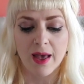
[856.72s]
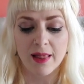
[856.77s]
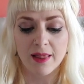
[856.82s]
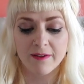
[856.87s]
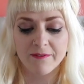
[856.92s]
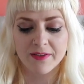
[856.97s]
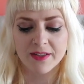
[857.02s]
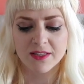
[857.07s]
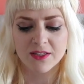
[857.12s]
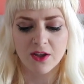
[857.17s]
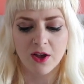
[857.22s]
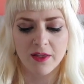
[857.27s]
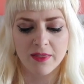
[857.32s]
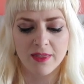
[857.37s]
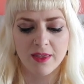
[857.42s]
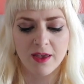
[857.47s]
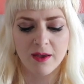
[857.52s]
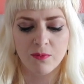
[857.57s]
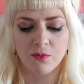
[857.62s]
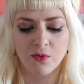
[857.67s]
elephants
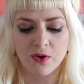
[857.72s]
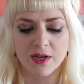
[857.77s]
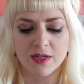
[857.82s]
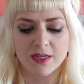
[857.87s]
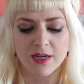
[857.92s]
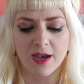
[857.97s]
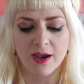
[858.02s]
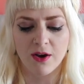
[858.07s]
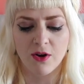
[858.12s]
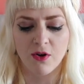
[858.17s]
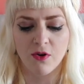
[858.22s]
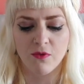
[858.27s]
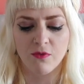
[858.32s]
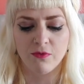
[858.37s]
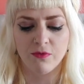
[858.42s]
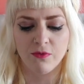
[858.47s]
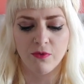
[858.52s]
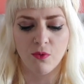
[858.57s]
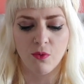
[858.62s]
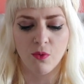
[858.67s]
on them, retail
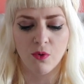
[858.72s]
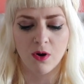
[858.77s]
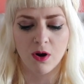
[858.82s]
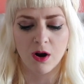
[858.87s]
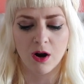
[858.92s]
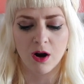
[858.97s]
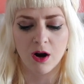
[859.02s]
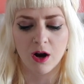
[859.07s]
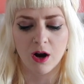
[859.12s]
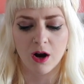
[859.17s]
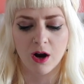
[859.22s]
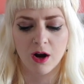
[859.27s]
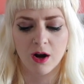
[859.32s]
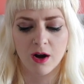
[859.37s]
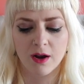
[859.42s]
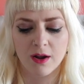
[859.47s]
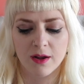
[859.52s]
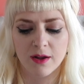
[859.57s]
for